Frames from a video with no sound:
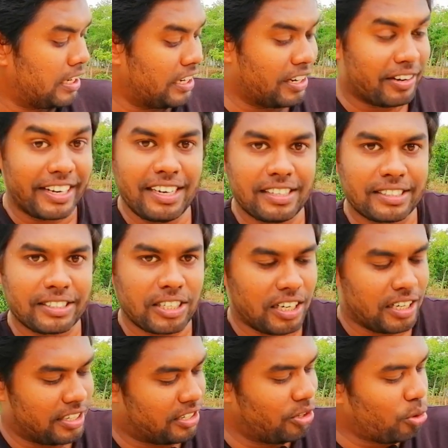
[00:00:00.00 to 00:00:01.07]
Real
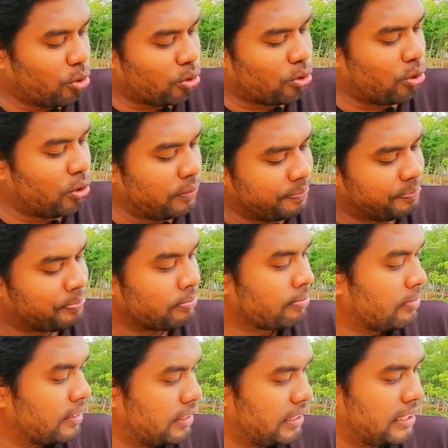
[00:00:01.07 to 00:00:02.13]
Start logo,
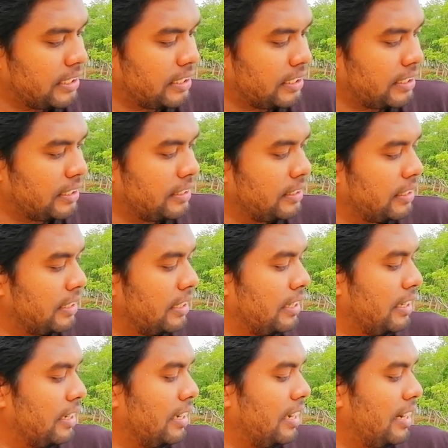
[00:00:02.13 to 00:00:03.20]

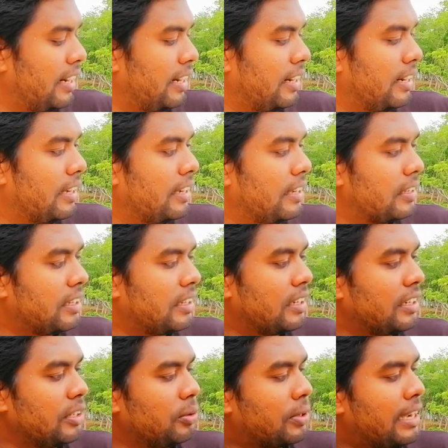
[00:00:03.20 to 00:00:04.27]
and
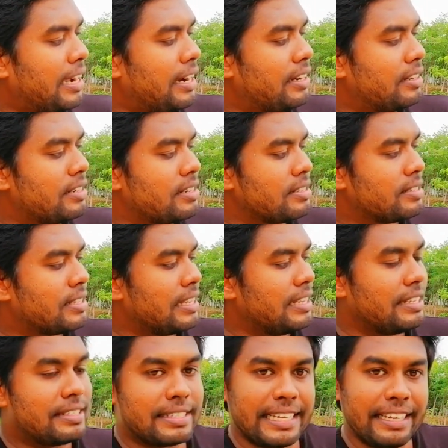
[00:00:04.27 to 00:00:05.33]
you can see
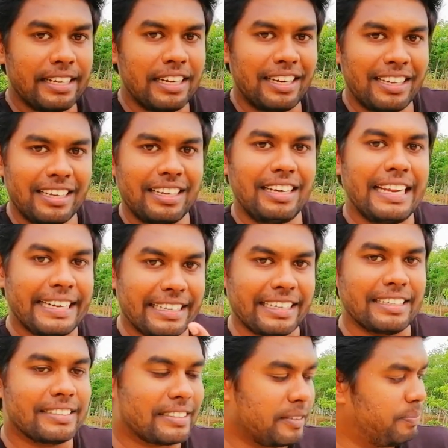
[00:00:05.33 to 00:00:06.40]
Sinhala
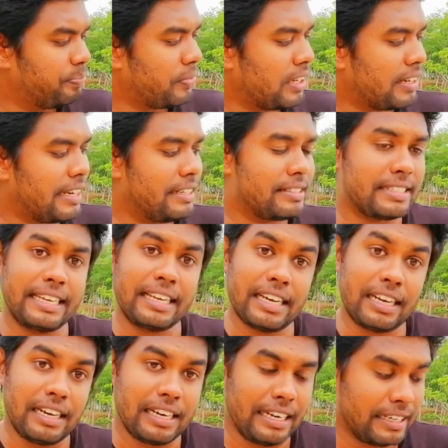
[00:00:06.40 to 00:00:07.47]
letters, right?
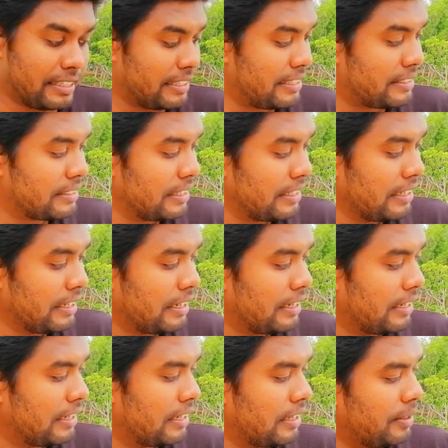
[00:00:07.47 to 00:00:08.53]
Sinhala letters,
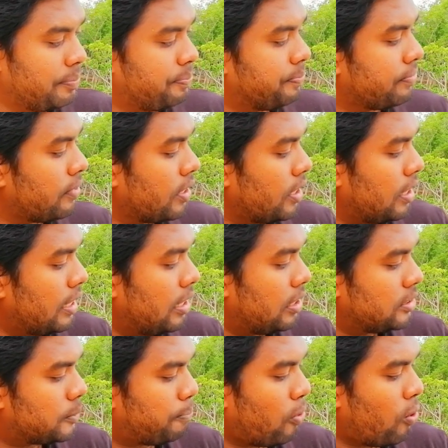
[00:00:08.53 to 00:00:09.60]

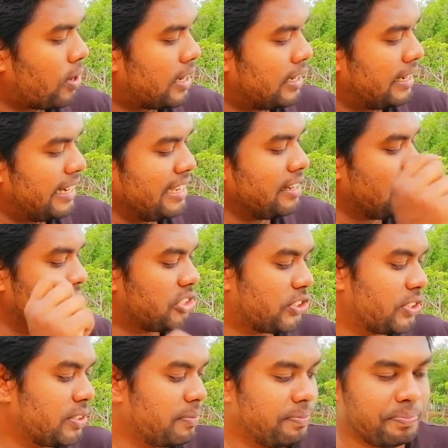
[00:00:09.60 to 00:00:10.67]
spoken
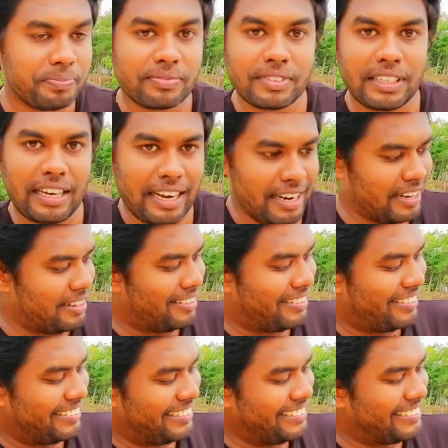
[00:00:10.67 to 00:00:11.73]
English,
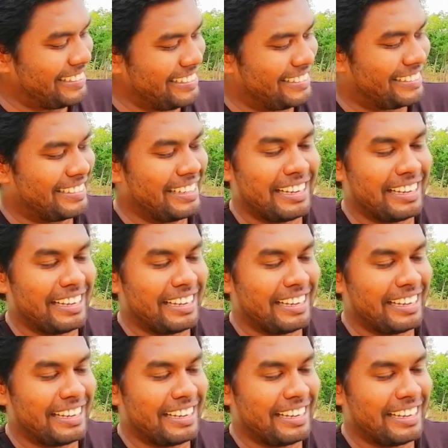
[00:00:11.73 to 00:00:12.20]
and this is